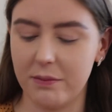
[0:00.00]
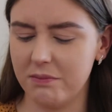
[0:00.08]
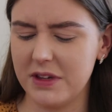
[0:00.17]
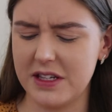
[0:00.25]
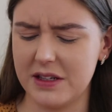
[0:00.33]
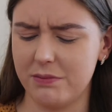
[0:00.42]

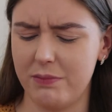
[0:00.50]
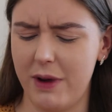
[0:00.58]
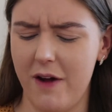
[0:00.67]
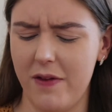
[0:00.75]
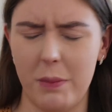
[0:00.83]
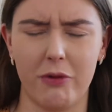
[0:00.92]
This
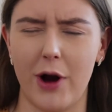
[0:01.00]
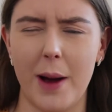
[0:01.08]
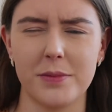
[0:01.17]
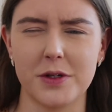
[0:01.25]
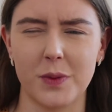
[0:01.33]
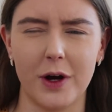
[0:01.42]
apparently
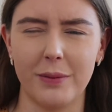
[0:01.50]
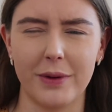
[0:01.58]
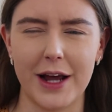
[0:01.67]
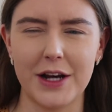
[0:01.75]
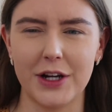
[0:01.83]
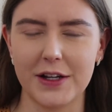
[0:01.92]
primes as well, but
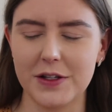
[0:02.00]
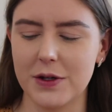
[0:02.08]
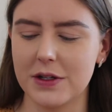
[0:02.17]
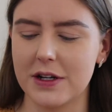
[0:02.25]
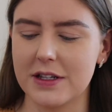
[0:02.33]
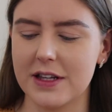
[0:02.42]
I just
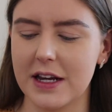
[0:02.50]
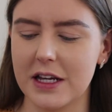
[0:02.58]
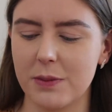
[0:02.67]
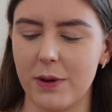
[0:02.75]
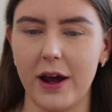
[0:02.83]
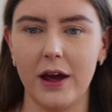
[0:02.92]
use it as setting
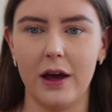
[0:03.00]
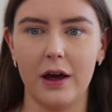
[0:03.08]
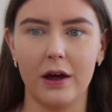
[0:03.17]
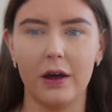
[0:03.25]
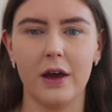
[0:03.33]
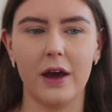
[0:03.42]
spray.
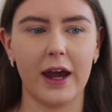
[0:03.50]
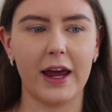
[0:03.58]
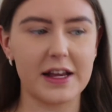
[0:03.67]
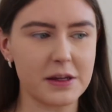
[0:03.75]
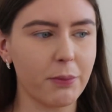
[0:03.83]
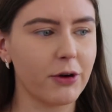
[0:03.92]
It
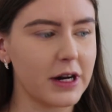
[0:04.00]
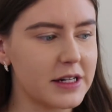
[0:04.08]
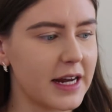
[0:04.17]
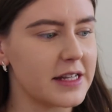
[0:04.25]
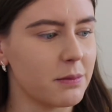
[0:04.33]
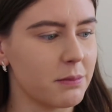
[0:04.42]
has a pretty
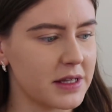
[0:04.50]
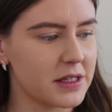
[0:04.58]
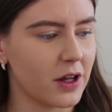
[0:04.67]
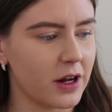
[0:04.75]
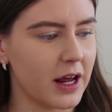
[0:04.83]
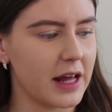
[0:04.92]
decent
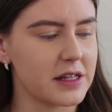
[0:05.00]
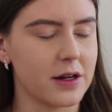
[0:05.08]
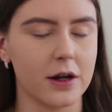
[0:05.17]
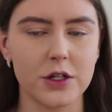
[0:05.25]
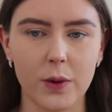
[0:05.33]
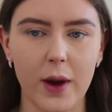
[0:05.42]
mist on it. It's
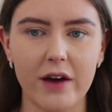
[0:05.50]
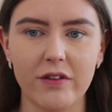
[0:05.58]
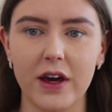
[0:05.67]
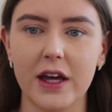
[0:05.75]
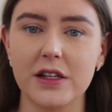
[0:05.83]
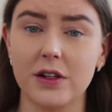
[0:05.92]
not too
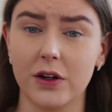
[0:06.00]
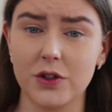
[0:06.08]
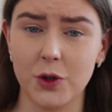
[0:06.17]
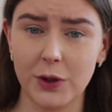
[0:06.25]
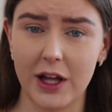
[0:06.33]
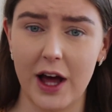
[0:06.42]
heavy, it's not
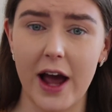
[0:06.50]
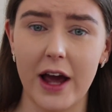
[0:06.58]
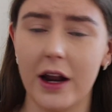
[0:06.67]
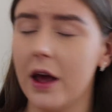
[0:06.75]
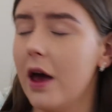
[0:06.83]
too light.